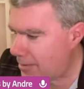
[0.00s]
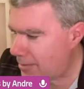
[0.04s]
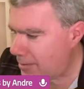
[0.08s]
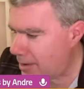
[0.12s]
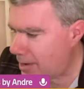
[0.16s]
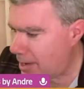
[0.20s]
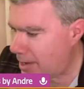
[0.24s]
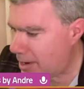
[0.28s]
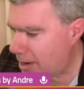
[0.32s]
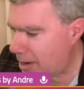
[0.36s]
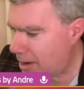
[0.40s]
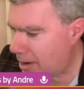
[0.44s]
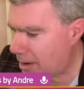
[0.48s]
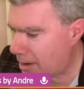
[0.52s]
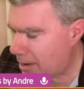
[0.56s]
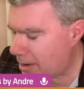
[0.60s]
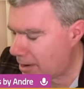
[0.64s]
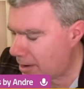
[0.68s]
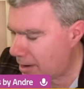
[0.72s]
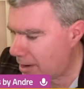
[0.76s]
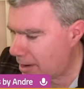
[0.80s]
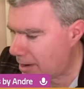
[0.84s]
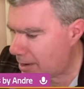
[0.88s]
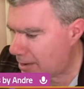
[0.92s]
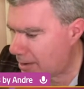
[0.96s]
VR
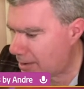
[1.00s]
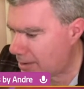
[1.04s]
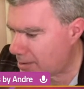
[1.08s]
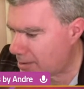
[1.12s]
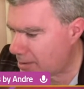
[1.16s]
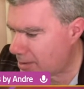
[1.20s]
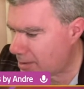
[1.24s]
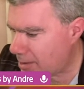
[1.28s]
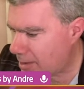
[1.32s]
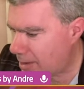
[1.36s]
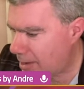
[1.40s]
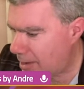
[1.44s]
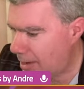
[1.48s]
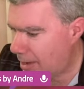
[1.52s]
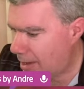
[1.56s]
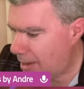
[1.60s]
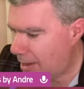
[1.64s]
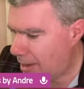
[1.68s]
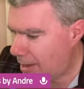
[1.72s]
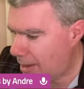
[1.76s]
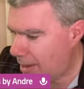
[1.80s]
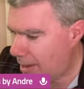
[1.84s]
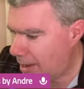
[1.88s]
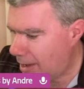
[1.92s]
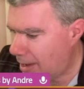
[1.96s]
goggles.
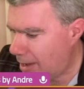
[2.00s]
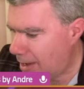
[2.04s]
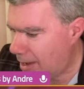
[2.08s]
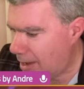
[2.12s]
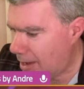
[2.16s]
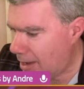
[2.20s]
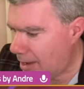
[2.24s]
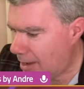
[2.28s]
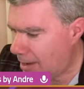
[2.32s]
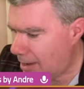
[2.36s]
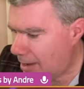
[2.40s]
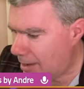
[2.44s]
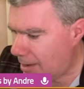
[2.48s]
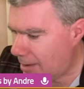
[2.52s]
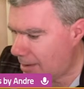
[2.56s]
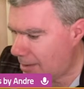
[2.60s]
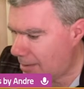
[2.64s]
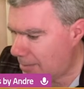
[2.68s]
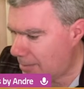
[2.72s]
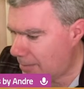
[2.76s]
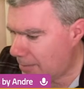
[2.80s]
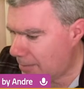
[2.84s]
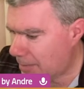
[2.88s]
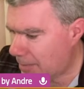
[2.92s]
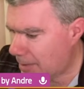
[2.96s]

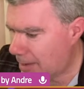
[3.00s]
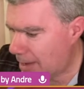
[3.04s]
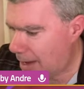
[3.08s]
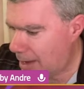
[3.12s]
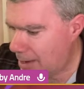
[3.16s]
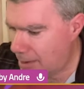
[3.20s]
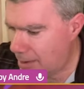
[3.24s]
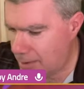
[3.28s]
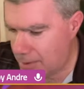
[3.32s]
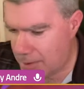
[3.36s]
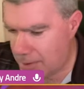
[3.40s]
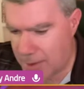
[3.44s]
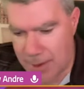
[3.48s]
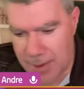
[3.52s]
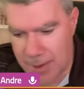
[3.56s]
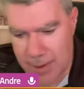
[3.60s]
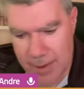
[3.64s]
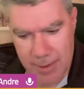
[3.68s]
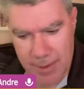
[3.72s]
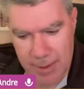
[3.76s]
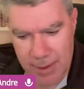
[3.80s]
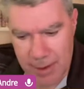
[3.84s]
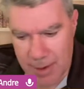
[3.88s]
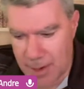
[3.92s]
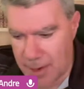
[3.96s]
Yeah, I do think
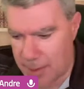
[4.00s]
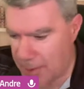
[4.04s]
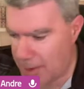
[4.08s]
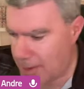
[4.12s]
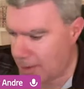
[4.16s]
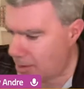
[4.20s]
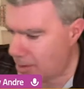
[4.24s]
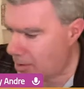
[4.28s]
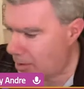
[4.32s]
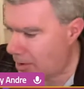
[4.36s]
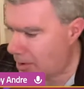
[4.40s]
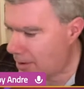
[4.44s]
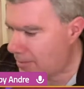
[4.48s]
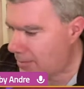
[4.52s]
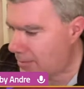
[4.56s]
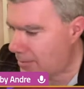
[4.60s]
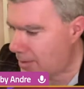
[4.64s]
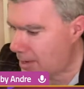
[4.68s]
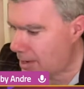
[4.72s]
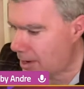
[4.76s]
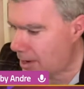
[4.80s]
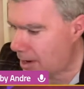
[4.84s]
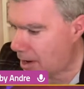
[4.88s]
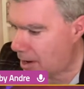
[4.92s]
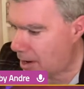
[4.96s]
that they're going to be going
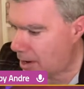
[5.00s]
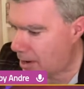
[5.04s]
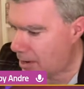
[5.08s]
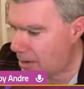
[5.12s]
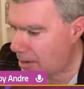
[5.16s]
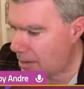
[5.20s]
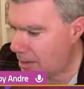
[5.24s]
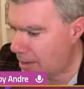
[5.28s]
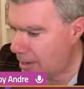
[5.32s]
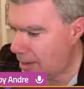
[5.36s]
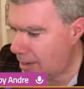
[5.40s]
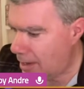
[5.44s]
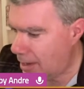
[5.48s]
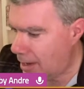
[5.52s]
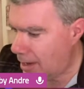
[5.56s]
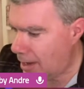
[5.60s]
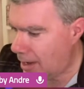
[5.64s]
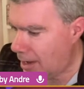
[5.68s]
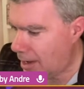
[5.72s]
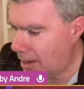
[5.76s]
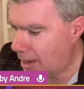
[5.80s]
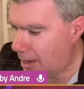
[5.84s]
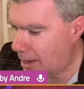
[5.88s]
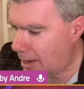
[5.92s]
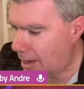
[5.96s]
VR,
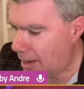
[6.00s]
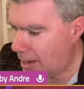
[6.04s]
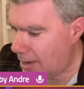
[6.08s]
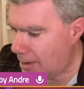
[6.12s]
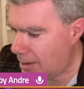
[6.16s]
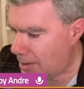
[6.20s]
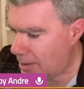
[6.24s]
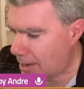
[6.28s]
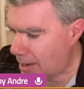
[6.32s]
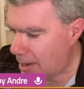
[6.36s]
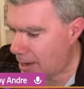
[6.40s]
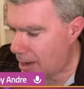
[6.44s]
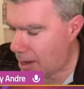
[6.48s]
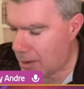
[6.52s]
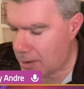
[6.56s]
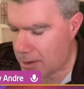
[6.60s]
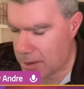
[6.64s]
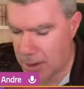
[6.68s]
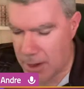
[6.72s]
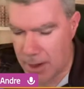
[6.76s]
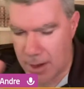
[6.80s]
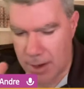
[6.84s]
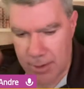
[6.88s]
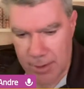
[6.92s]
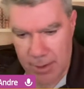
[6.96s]
anything
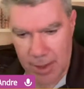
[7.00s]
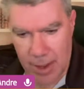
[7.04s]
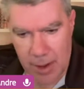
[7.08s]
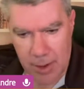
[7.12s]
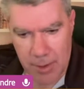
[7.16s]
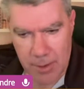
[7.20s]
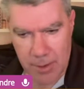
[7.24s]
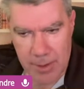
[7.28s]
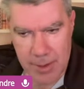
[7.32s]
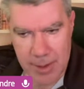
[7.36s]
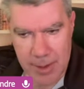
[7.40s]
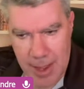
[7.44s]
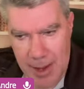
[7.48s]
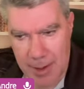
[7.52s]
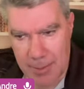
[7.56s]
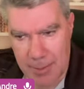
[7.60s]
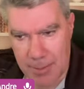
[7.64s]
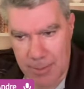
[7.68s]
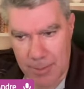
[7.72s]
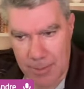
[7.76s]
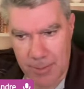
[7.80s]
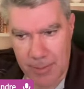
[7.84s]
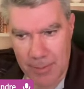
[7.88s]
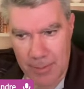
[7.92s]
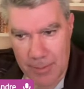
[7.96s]
along that
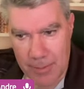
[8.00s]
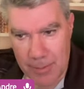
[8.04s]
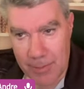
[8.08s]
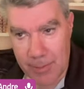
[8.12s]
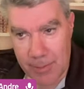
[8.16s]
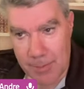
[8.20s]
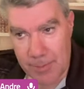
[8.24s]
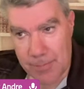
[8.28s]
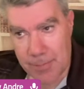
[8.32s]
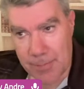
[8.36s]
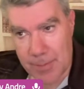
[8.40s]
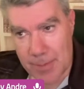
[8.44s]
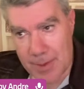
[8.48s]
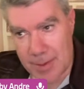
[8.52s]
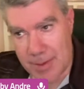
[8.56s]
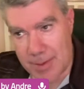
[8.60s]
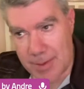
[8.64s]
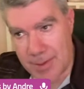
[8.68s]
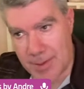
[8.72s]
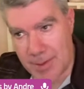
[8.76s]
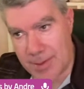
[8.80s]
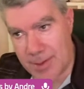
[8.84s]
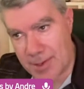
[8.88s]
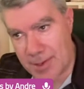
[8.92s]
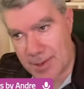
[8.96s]

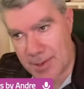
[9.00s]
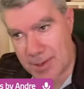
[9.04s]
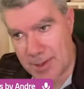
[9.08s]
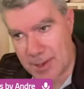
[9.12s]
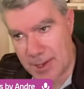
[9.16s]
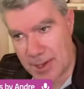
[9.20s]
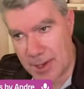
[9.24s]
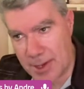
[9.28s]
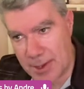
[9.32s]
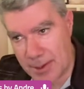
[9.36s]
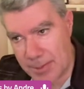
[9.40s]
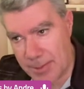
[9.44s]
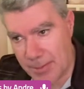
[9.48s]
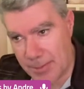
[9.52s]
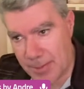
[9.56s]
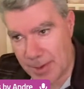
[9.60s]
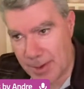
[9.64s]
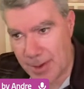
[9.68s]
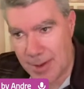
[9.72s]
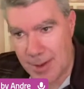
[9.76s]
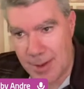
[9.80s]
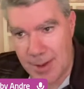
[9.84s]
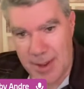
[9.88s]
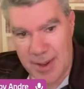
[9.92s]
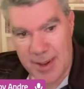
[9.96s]
system.
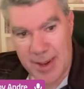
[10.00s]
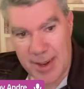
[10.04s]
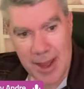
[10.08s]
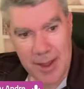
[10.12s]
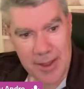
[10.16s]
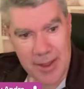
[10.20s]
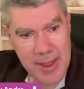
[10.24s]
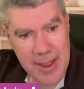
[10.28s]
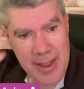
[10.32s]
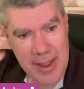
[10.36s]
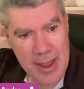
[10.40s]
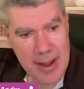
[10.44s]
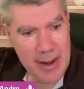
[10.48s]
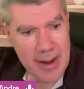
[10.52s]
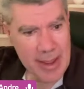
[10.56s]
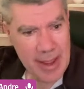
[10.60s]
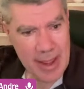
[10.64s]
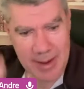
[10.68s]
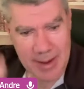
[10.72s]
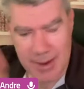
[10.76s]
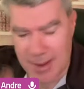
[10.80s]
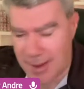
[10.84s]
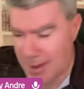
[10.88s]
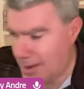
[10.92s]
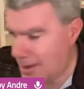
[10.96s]
Now they got to
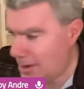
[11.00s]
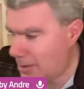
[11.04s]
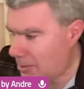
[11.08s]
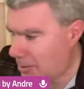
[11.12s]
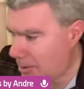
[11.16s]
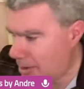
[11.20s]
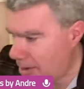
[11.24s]
get where